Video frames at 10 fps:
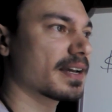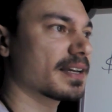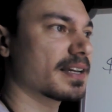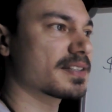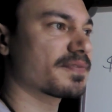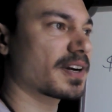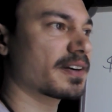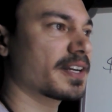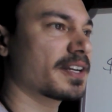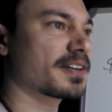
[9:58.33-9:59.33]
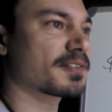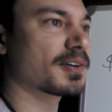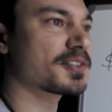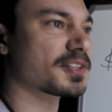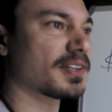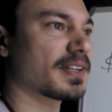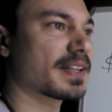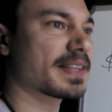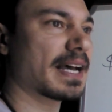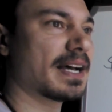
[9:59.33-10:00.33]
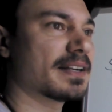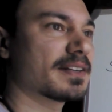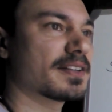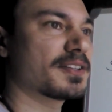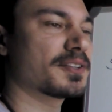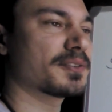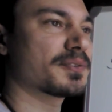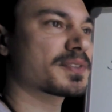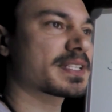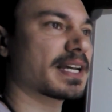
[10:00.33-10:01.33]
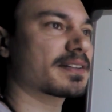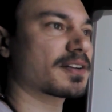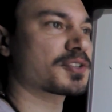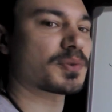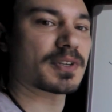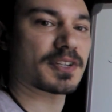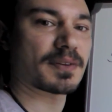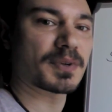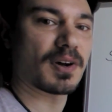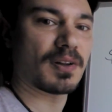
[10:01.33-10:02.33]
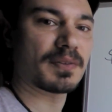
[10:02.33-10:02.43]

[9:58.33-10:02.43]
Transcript: it's very crucial that you set a short-term goal,